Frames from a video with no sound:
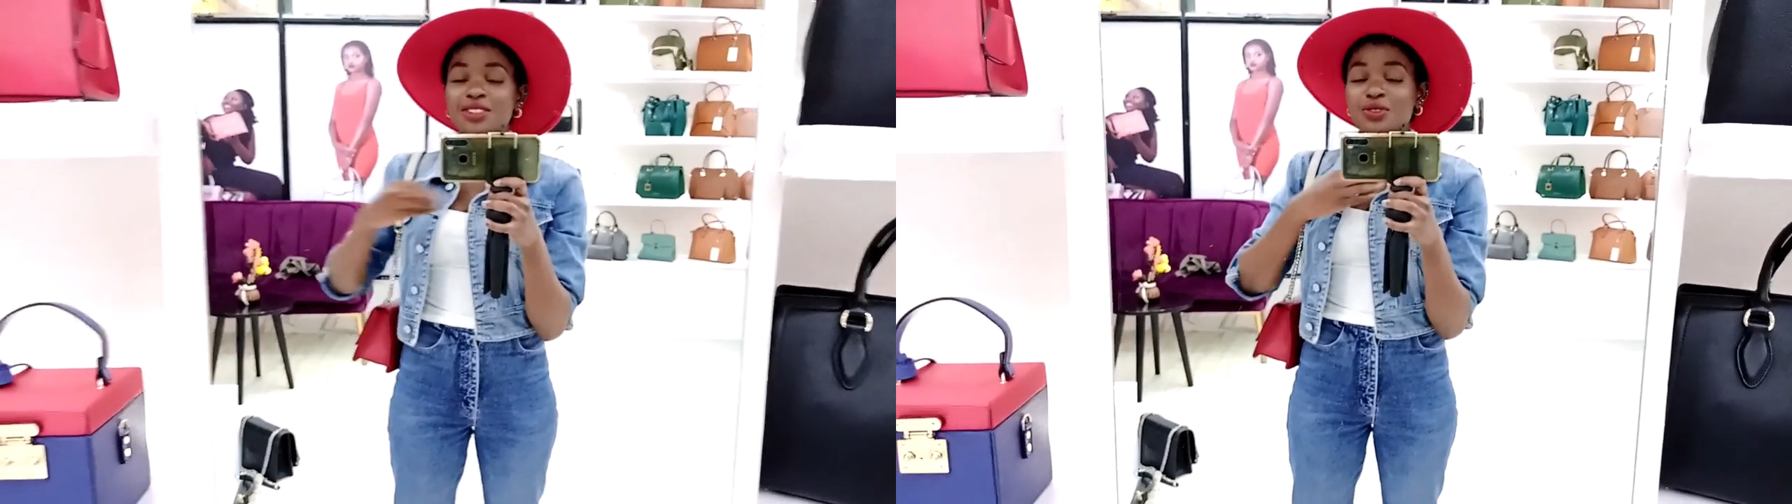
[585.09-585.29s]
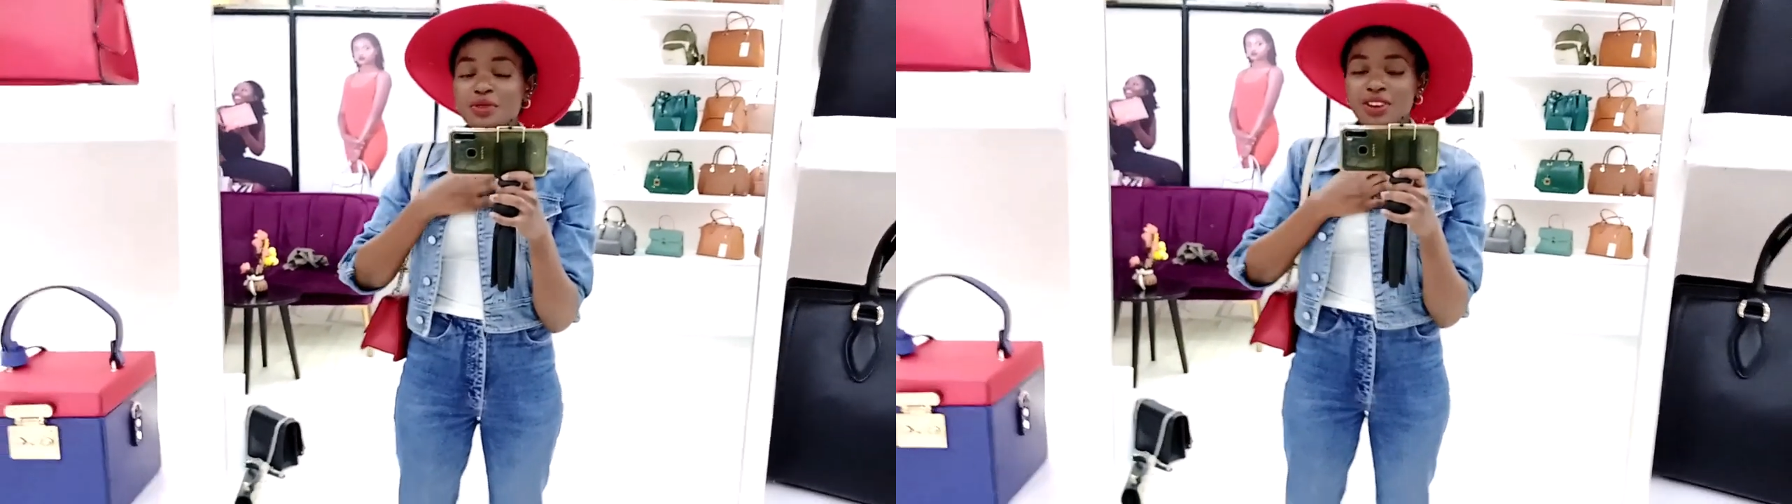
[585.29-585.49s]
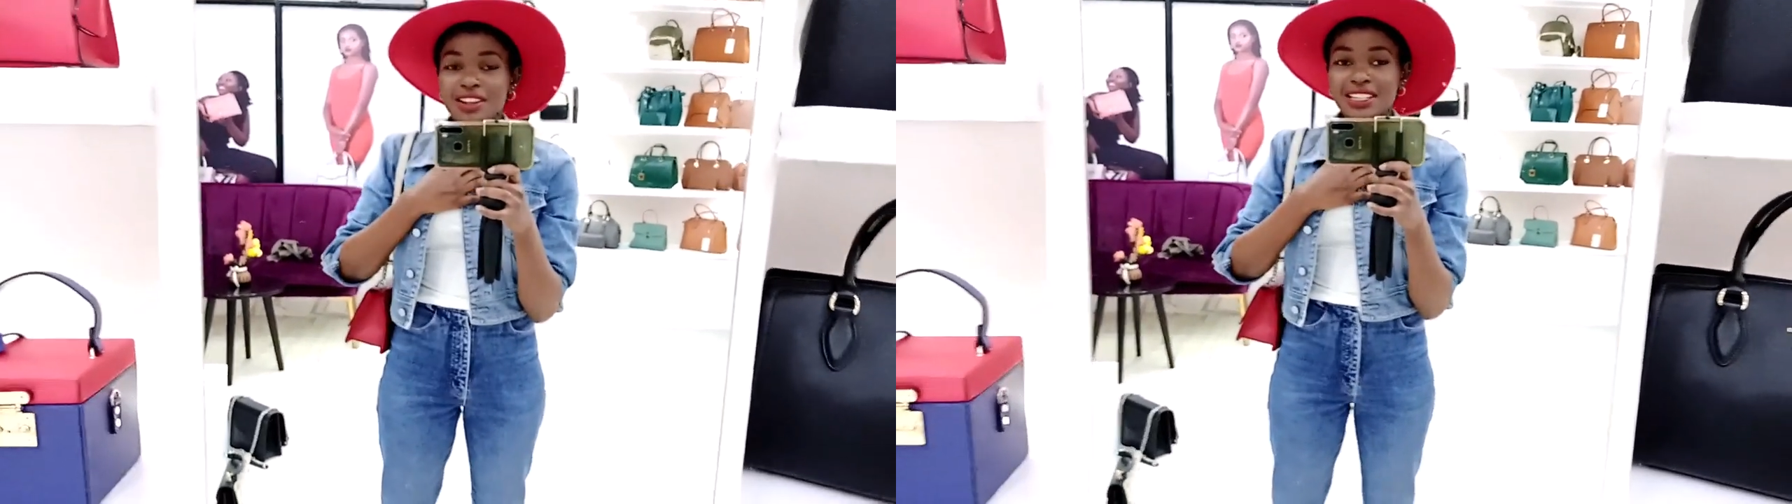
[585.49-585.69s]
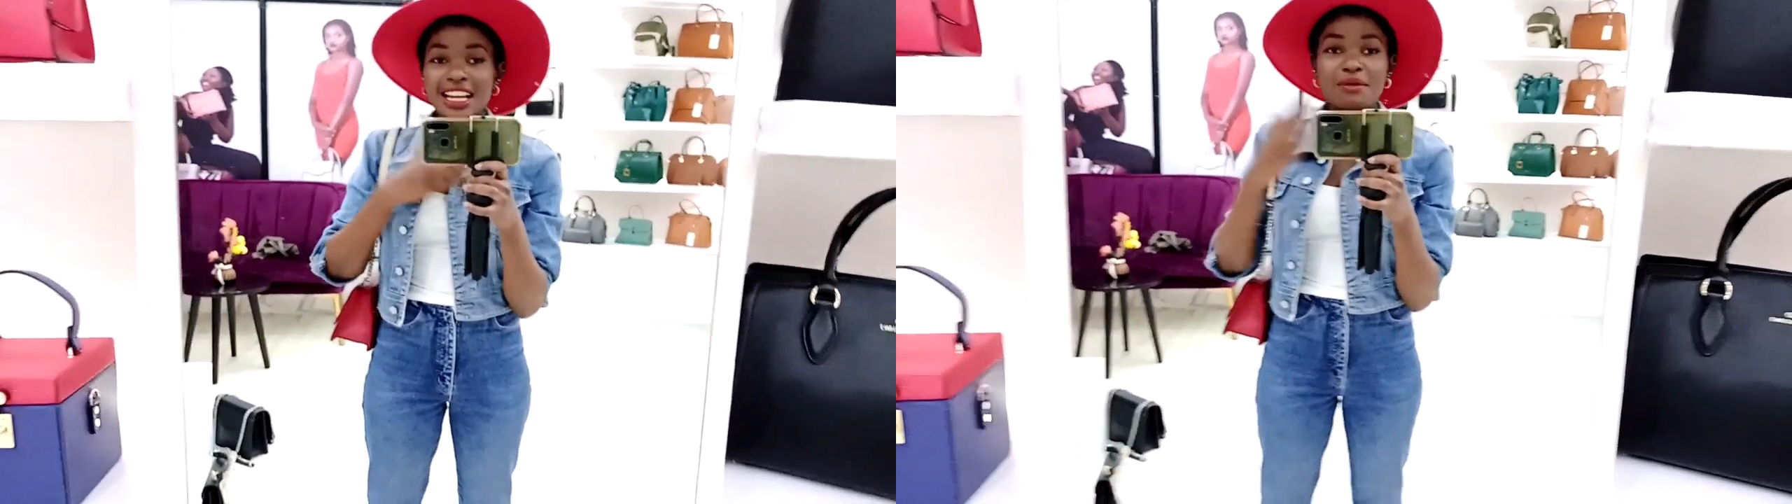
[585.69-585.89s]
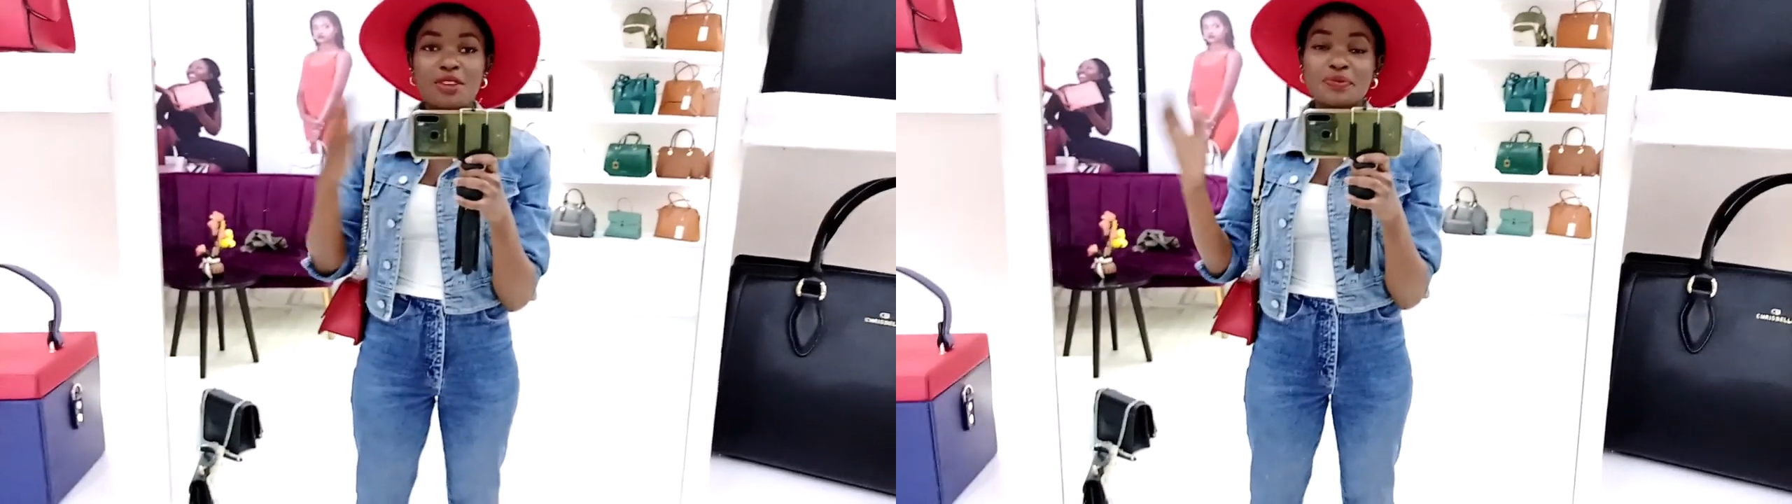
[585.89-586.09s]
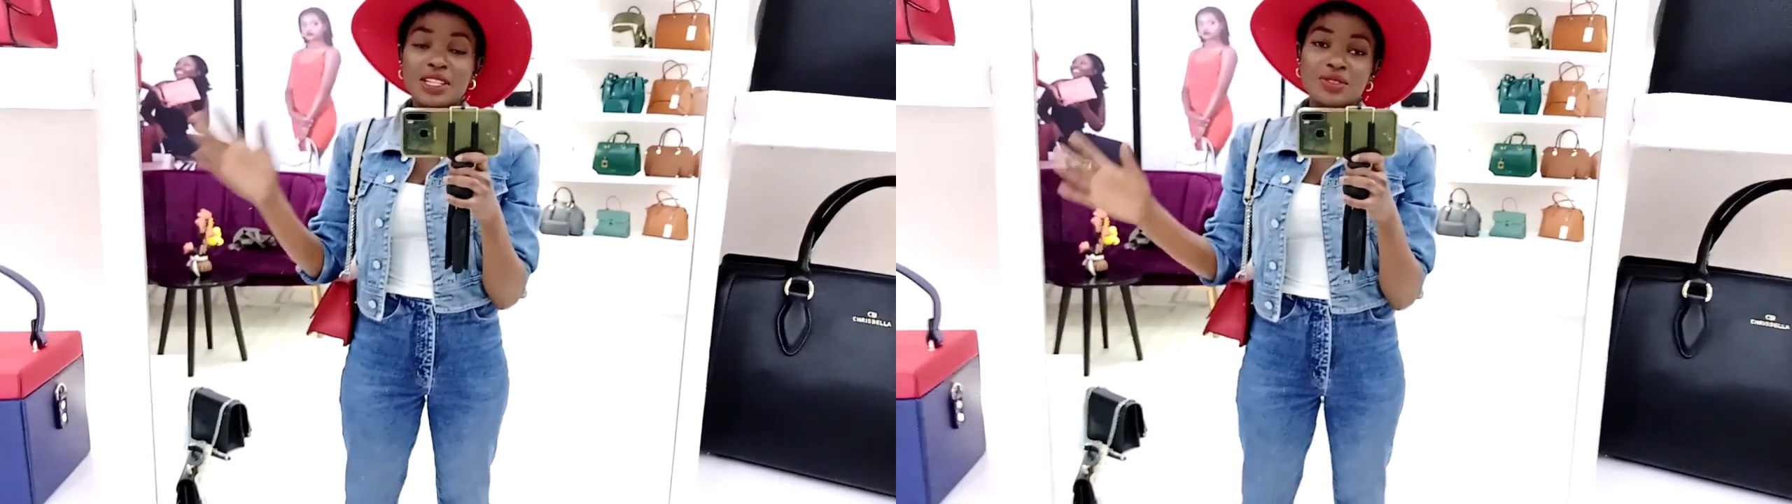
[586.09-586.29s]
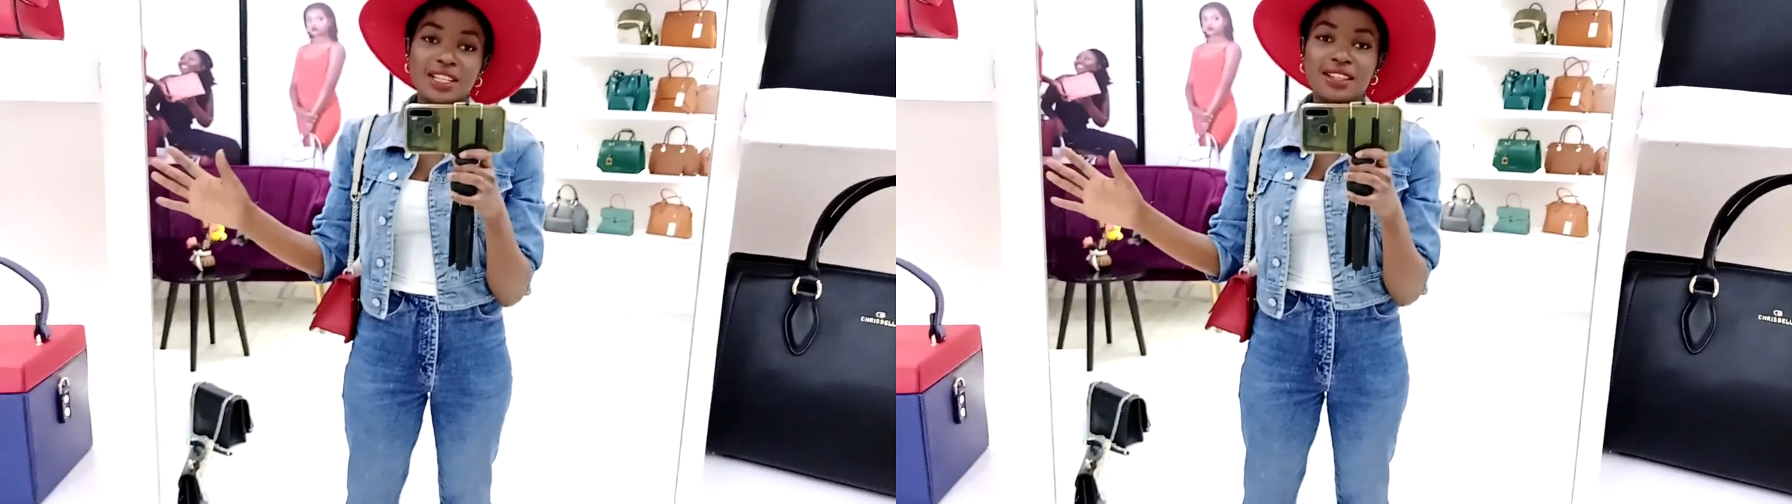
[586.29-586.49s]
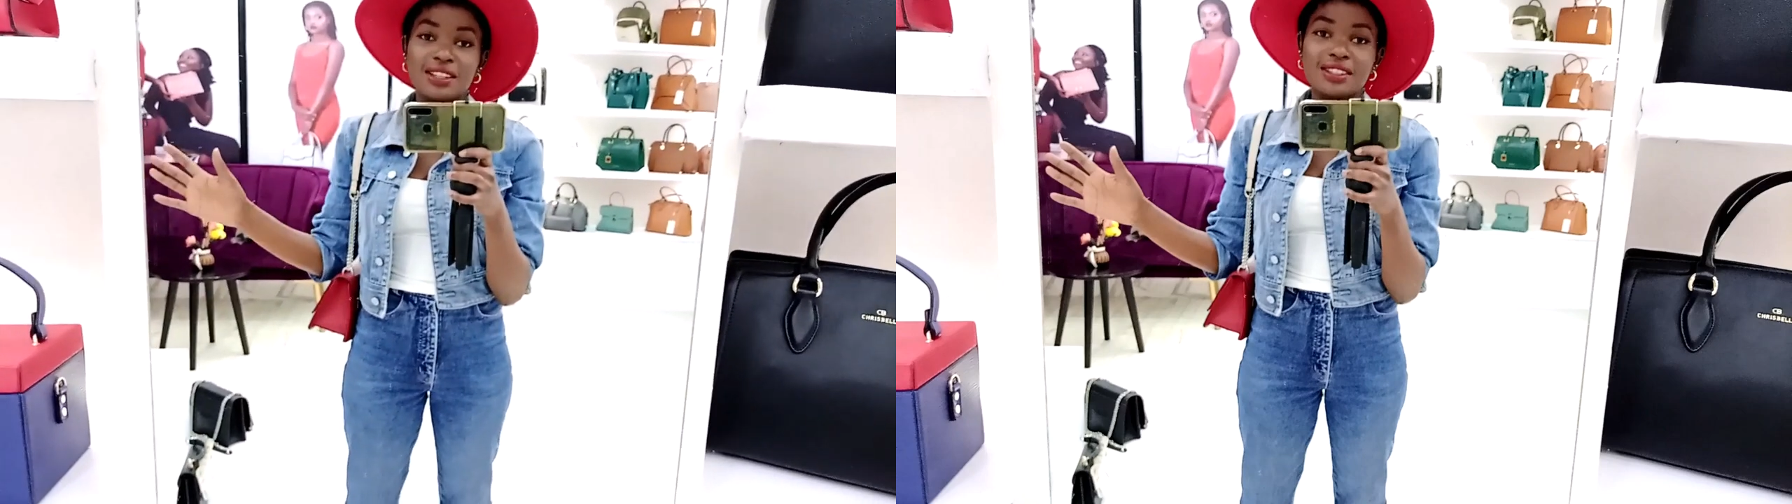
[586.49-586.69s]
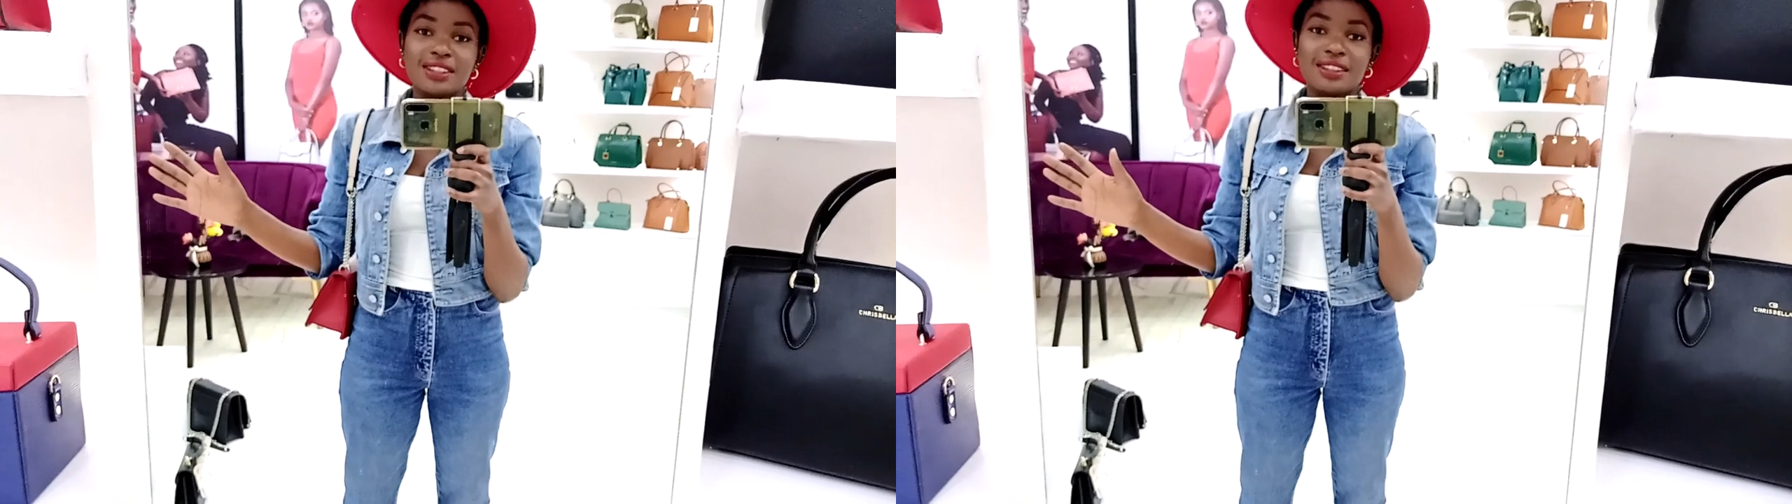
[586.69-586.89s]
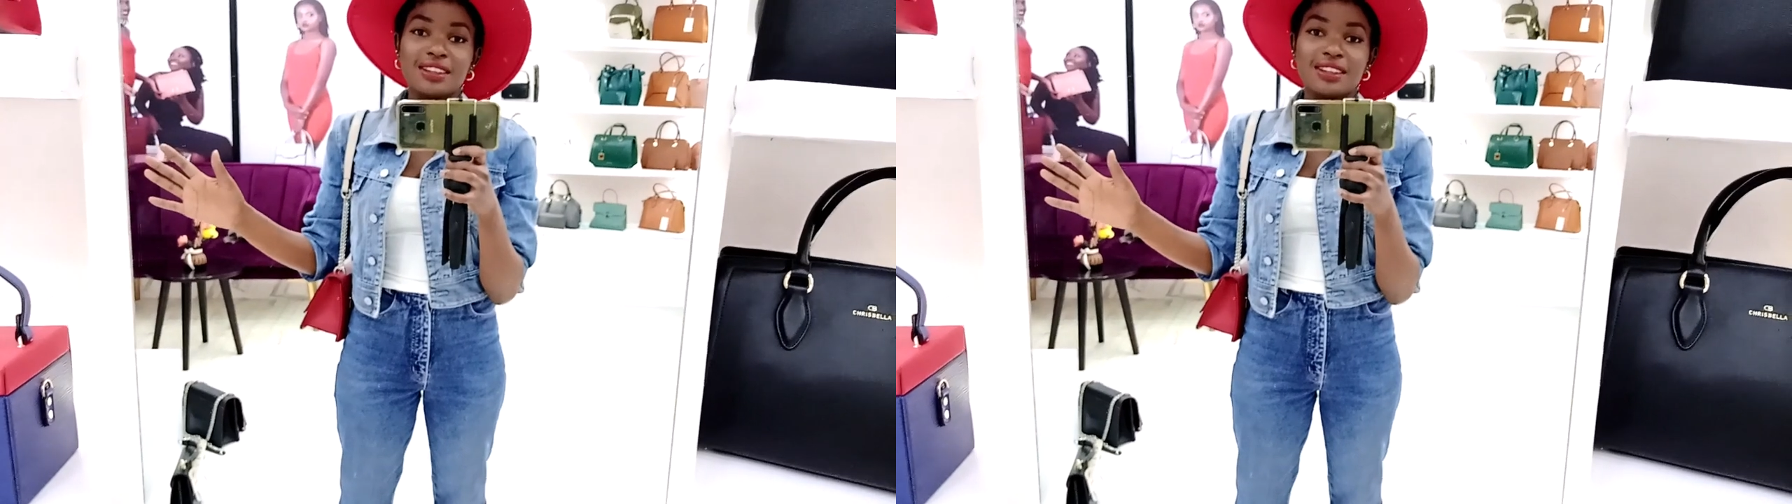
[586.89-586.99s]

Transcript: to be honest like i'm not paid to say this